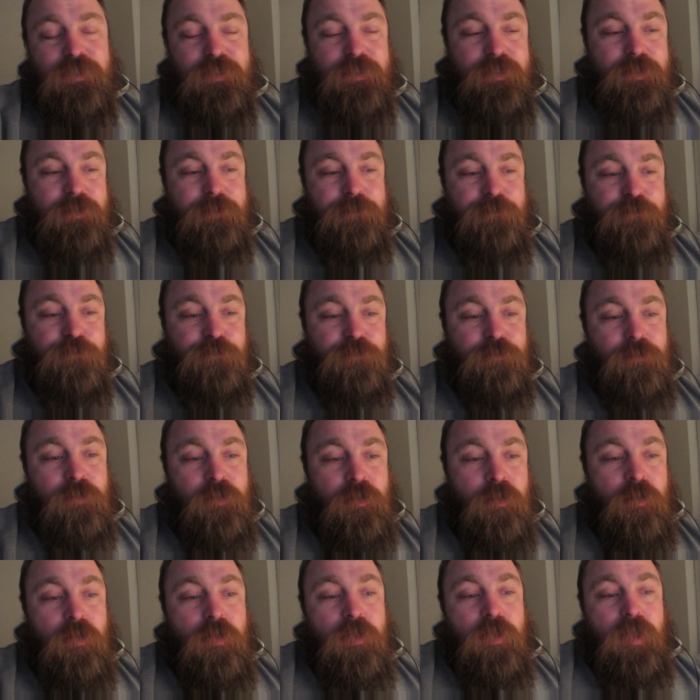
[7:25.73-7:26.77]
And
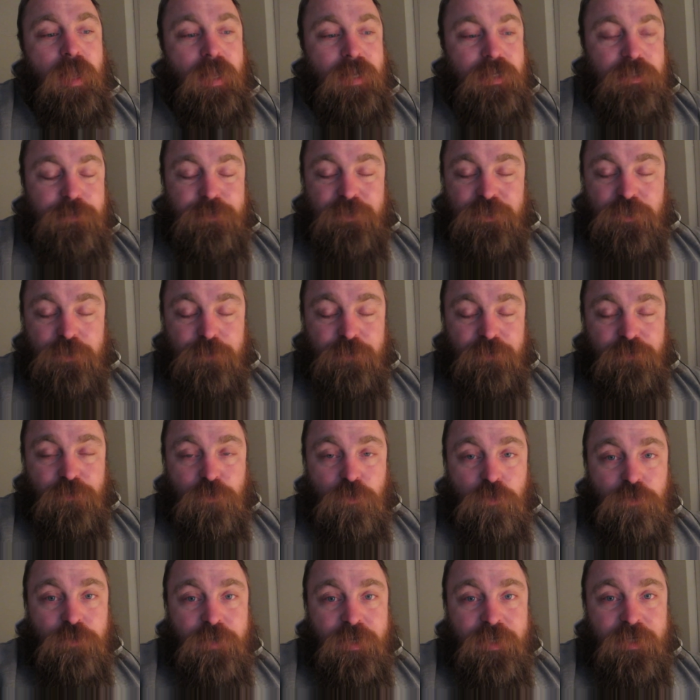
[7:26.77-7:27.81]
as mentioned
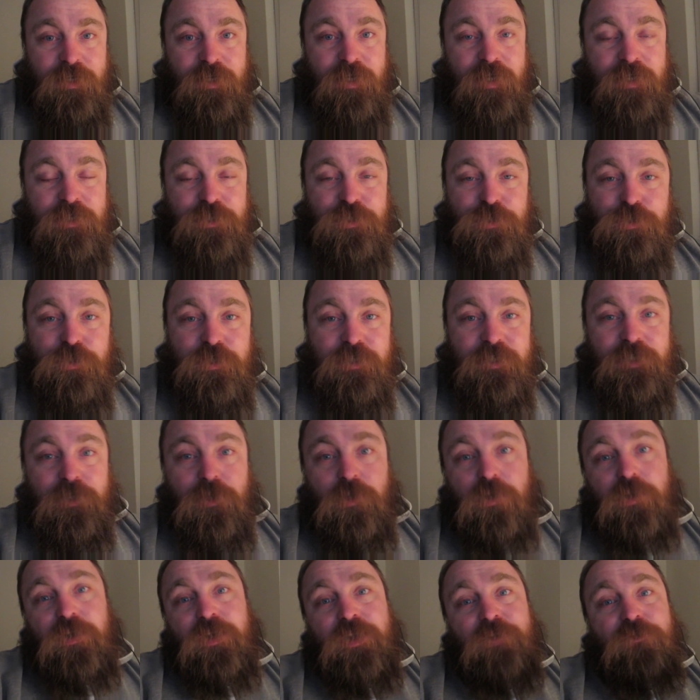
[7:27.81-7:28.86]
before, write it as you see it
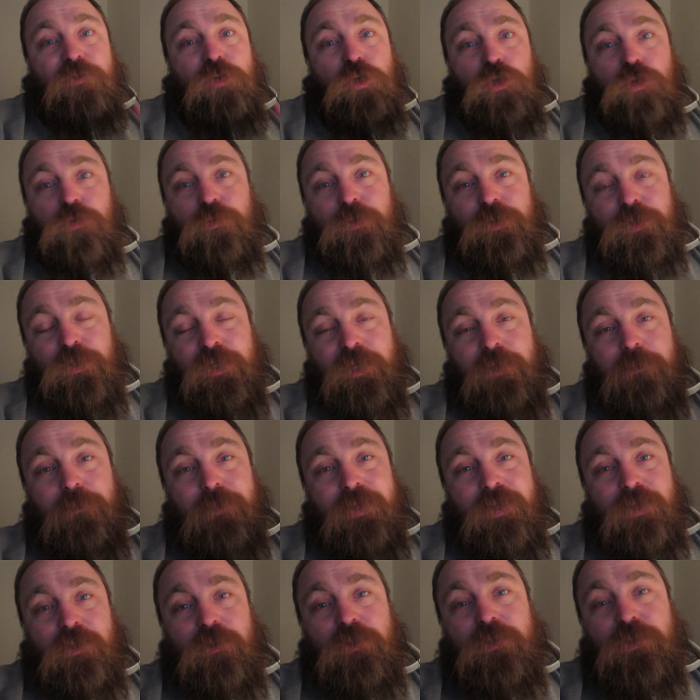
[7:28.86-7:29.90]
on an envelope when you get
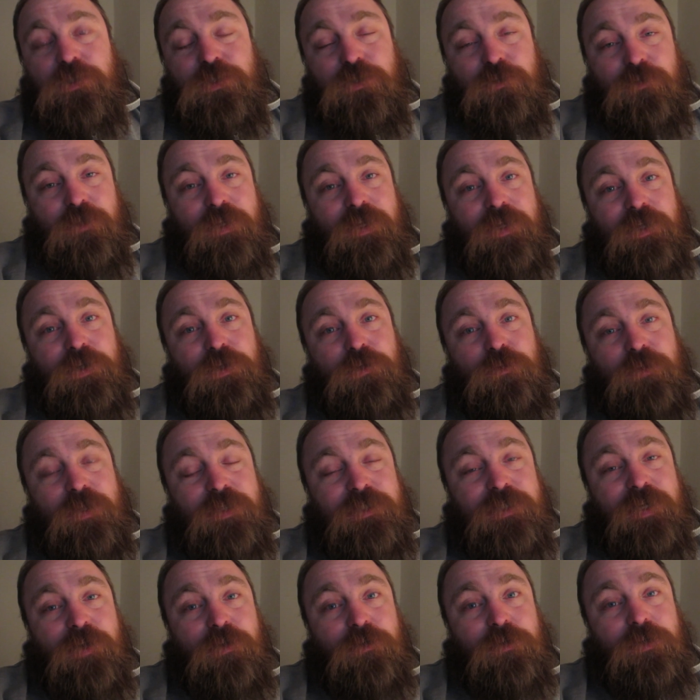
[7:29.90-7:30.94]
mail, so that I know
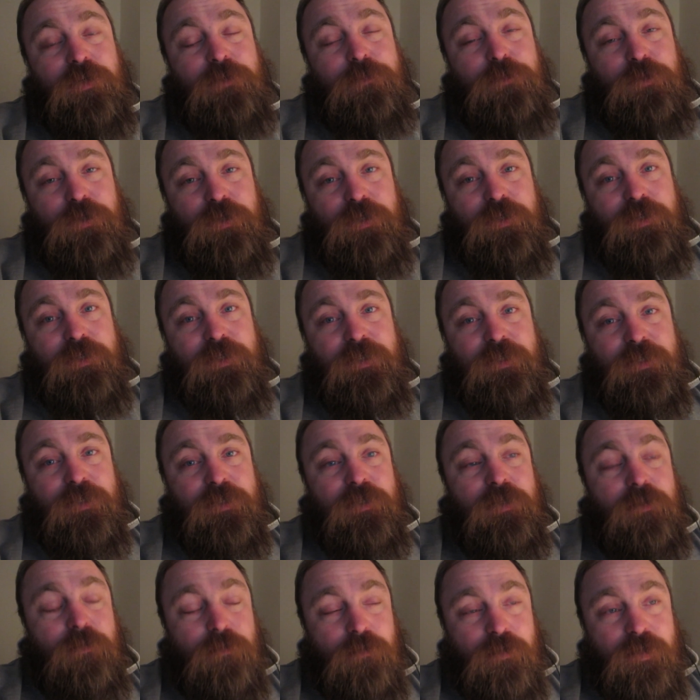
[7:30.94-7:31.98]
that's how I'm going to put it on
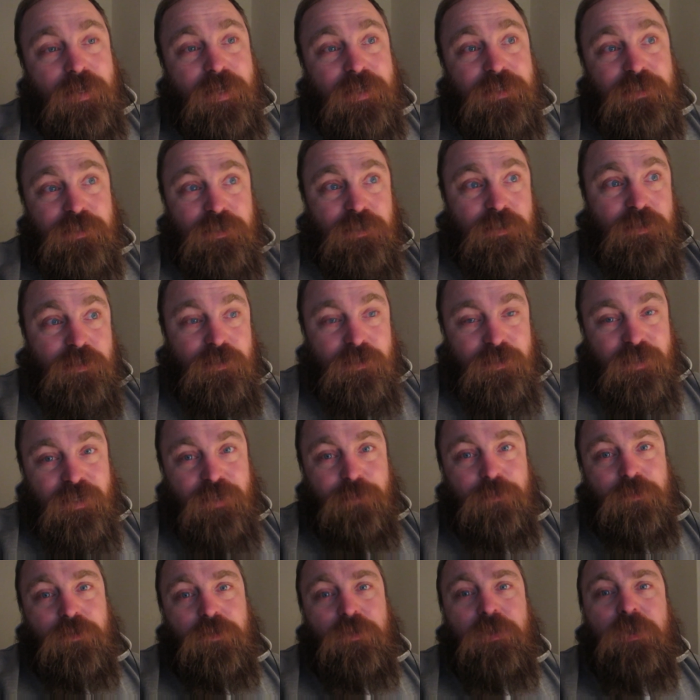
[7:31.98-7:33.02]
the actual
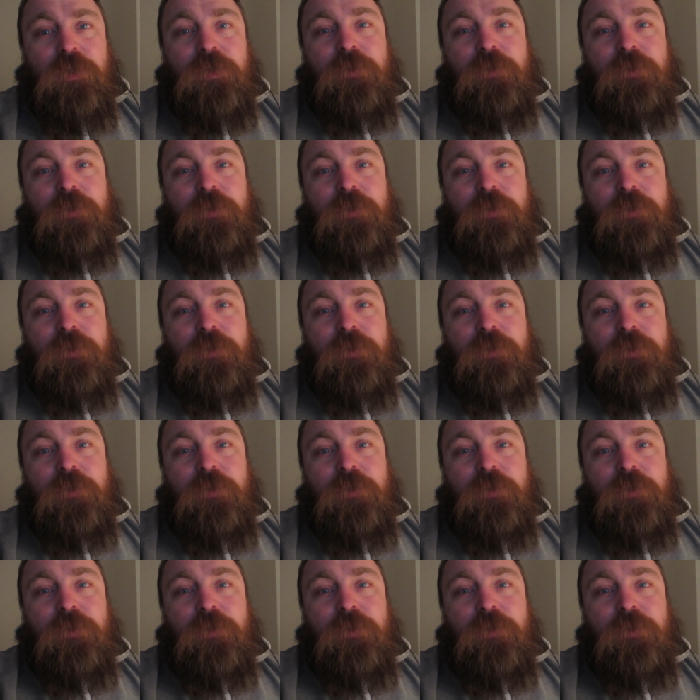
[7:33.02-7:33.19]
label.